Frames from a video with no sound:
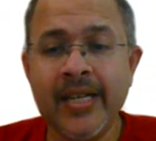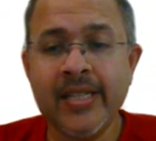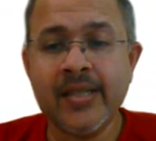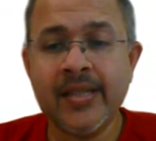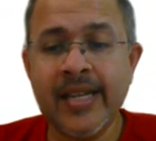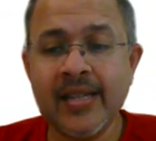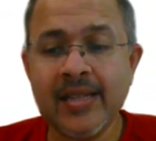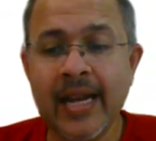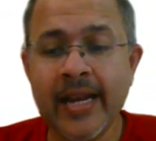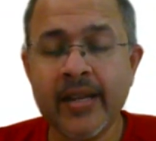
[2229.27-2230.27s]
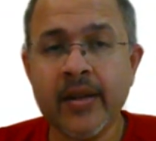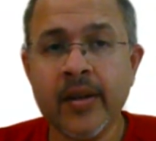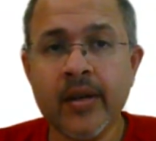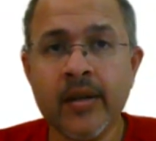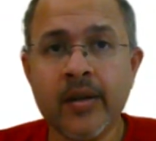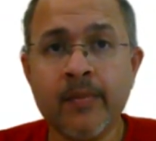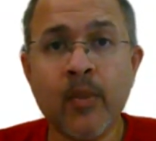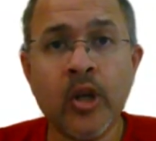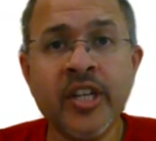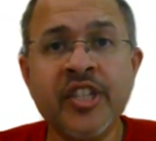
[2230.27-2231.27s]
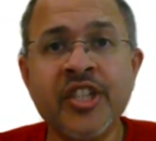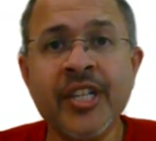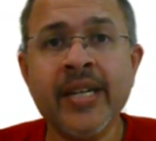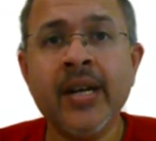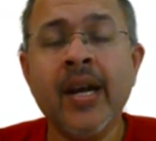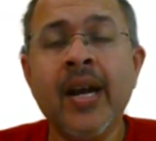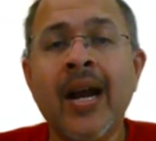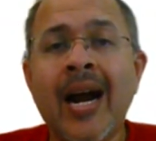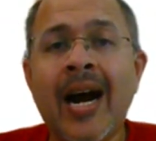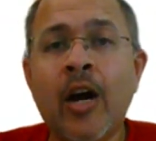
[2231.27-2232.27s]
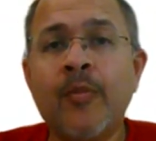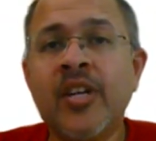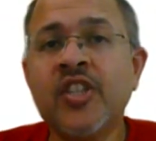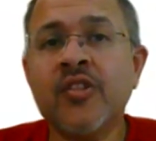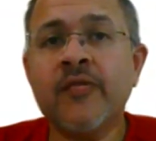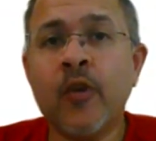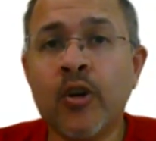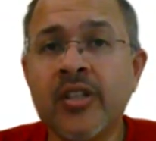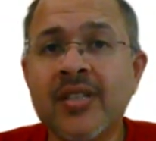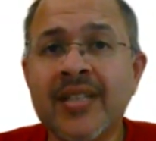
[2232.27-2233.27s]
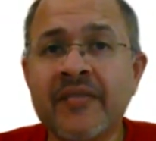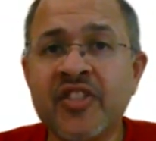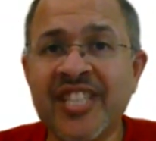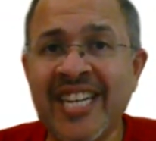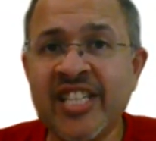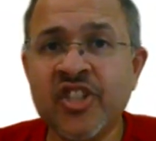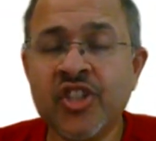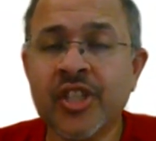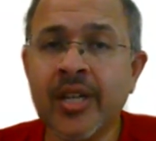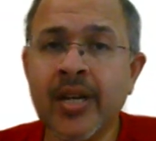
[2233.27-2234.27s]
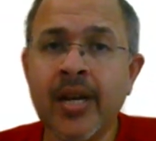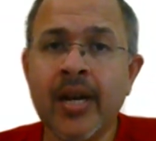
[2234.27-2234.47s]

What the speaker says: is things like monitoring how much forests have changed